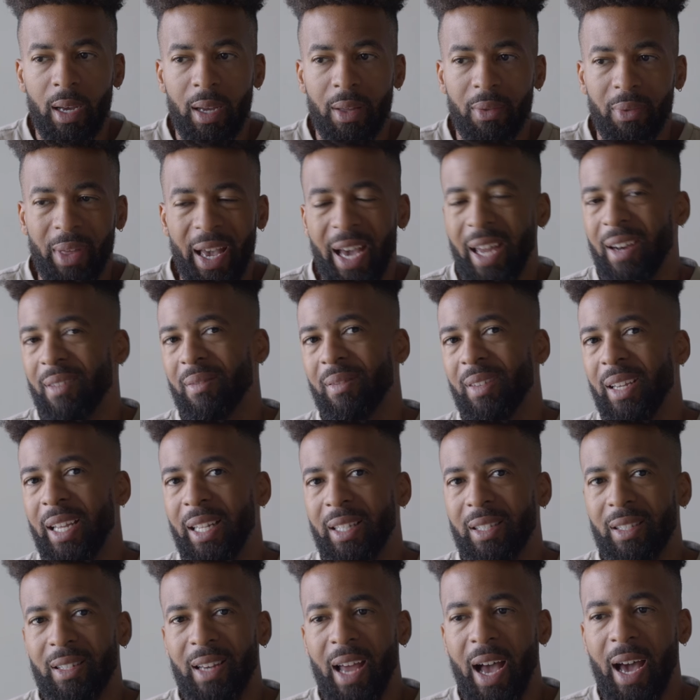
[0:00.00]
that
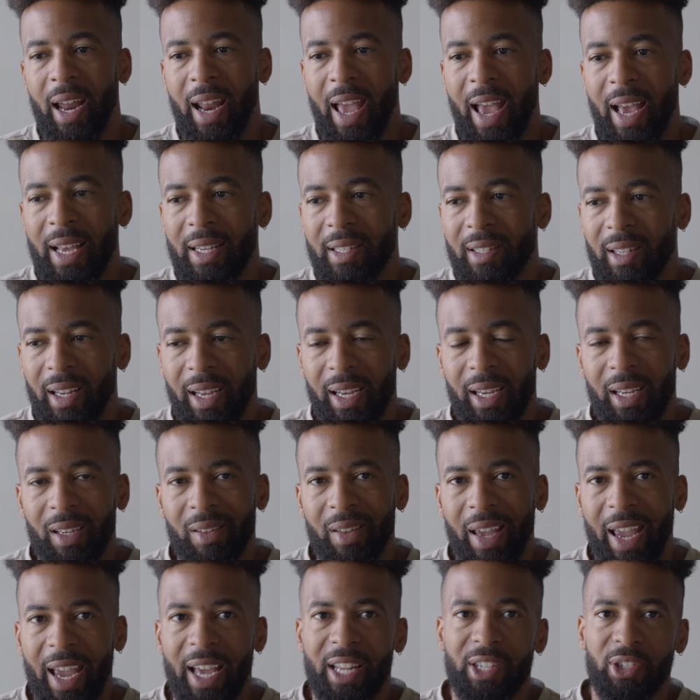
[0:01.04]
it's not as like
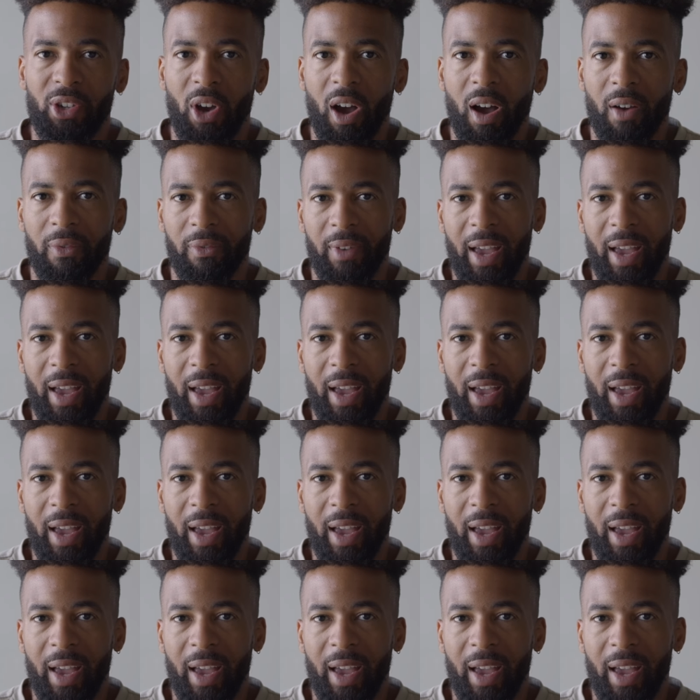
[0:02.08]
hands off